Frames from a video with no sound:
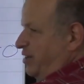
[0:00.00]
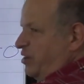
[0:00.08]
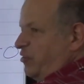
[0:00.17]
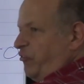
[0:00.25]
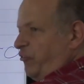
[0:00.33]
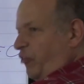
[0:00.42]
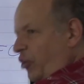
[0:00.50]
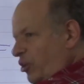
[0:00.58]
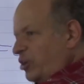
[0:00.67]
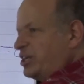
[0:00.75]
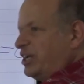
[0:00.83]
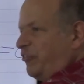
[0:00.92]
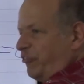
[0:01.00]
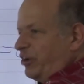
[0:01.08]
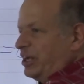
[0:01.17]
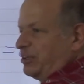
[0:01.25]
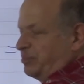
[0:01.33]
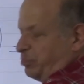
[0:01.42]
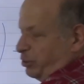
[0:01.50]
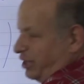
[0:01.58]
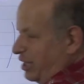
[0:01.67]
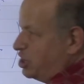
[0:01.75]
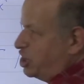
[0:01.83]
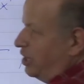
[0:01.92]
4 different,
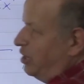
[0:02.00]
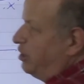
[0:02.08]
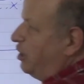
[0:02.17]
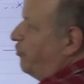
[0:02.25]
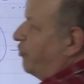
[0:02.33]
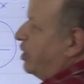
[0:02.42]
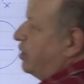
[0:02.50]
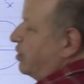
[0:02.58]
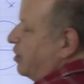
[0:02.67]
potentially different